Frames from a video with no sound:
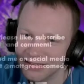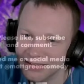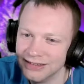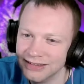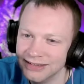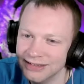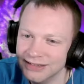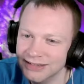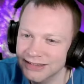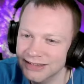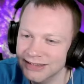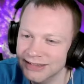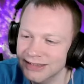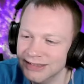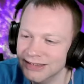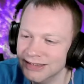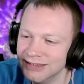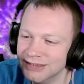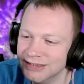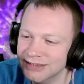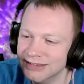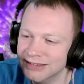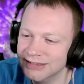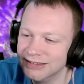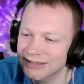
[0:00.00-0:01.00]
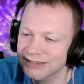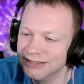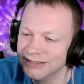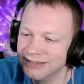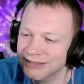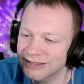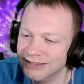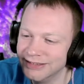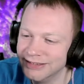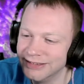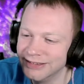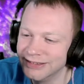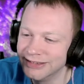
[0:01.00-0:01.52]

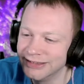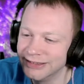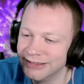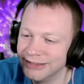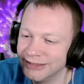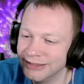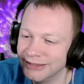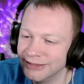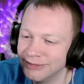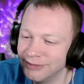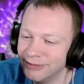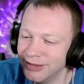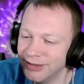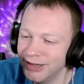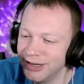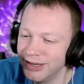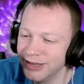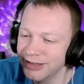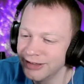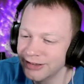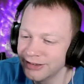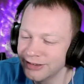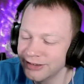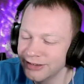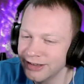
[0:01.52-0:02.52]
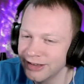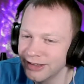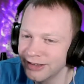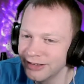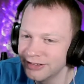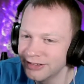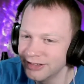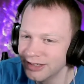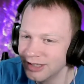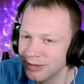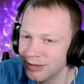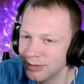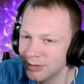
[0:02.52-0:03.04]
Why does Keir
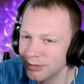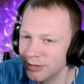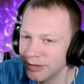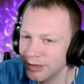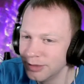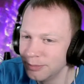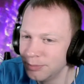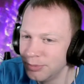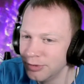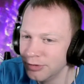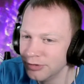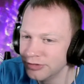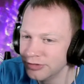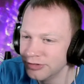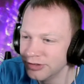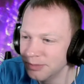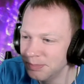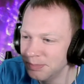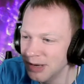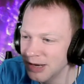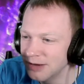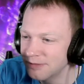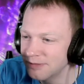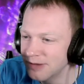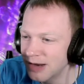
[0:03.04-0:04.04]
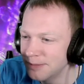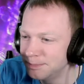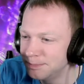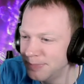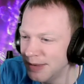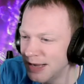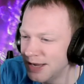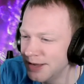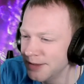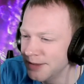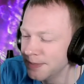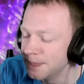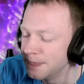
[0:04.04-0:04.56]
Starmer want to push the big red
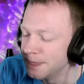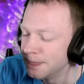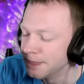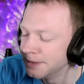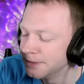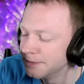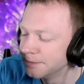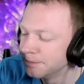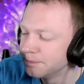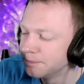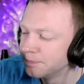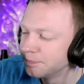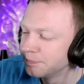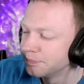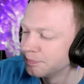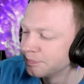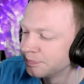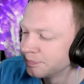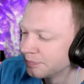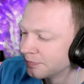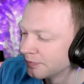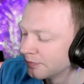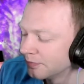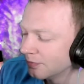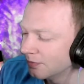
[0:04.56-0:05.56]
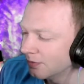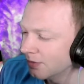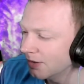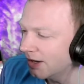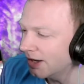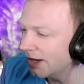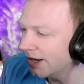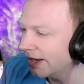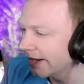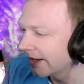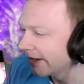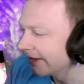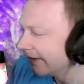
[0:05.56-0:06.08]
button?
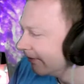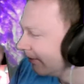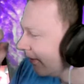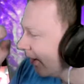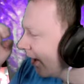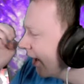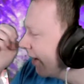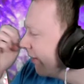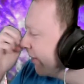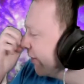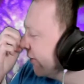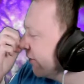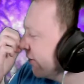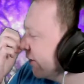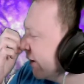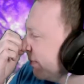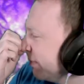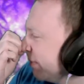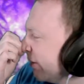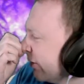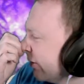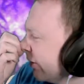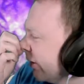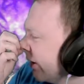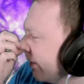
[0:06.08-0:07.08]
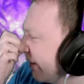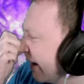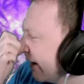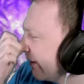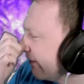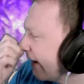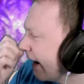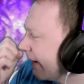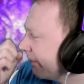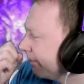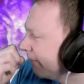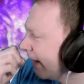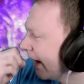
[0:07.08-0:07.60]
Why? Why would you want to push the big
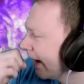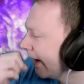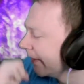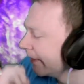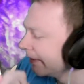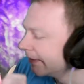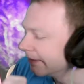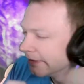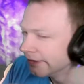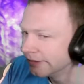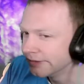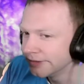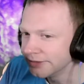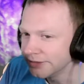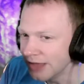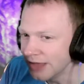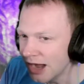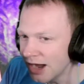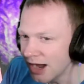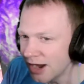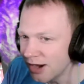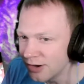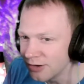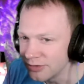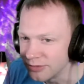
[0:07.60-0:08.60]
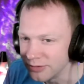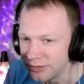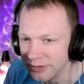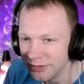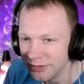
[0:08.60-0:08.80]
red button? No.